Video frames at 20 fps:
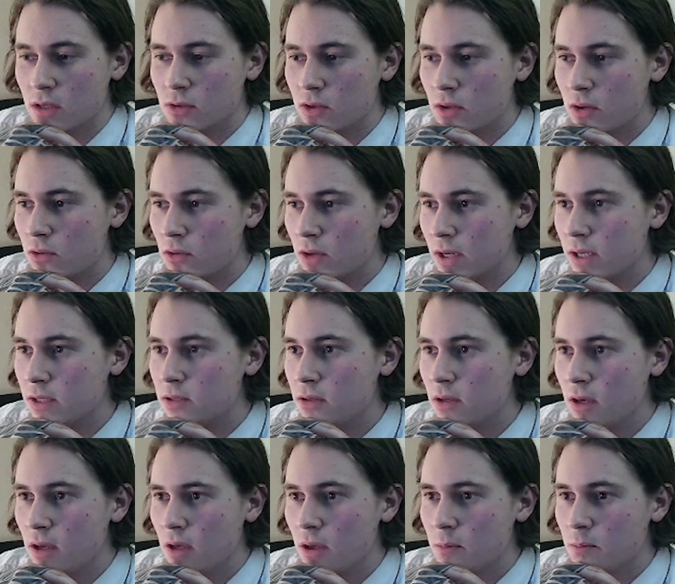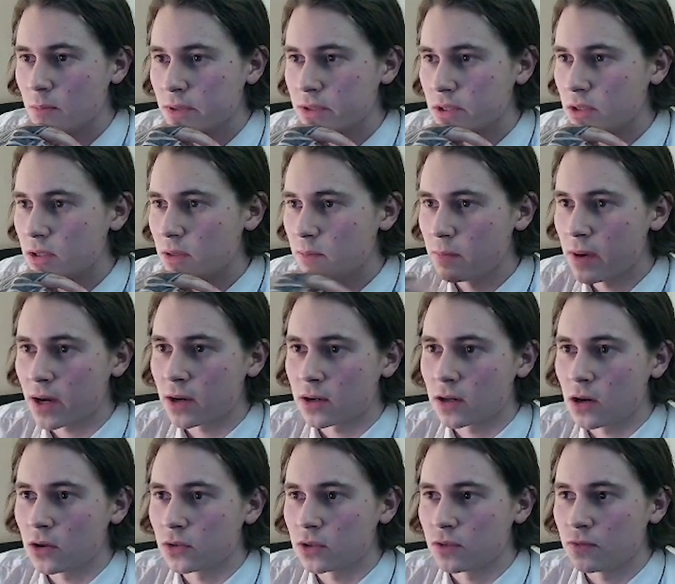done right, but then the
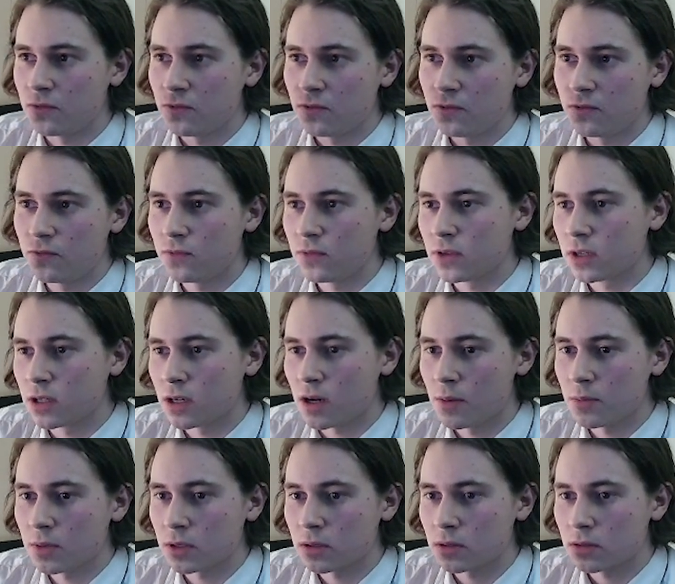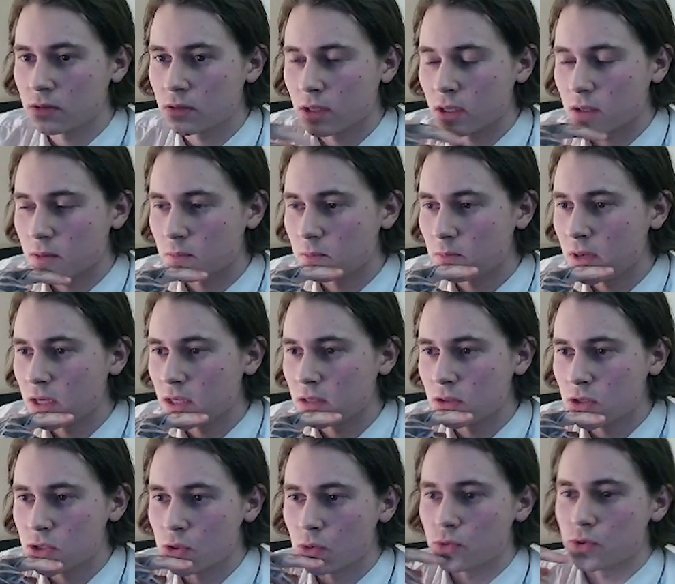background and coming like making
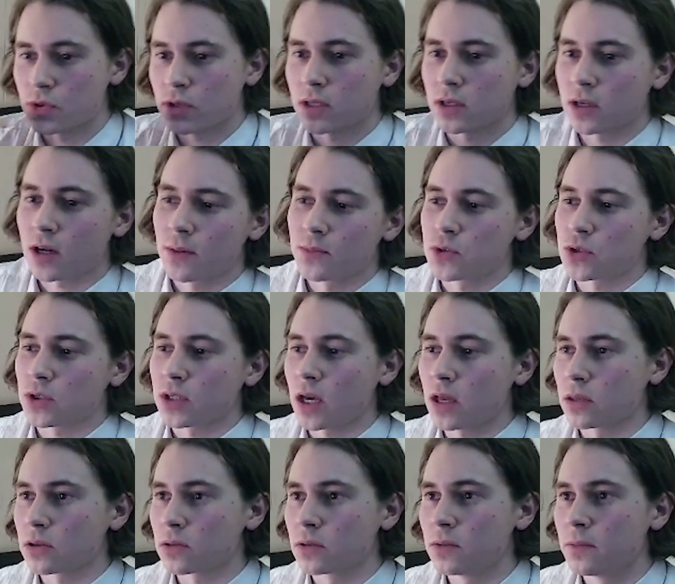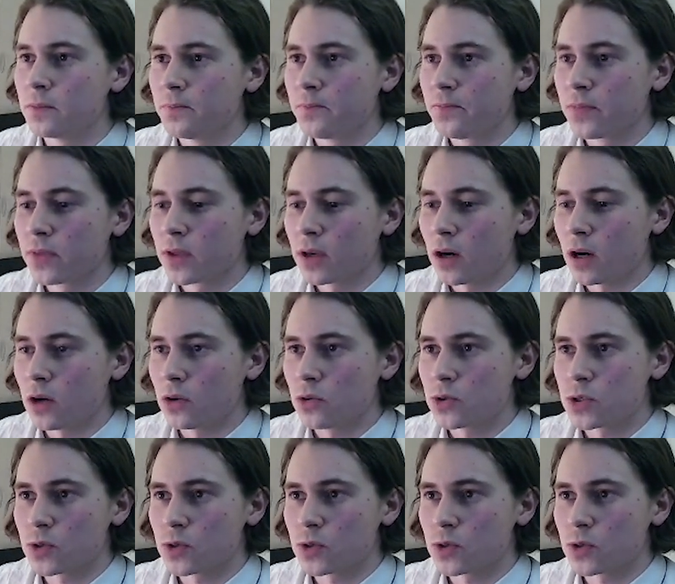this all to come together. I also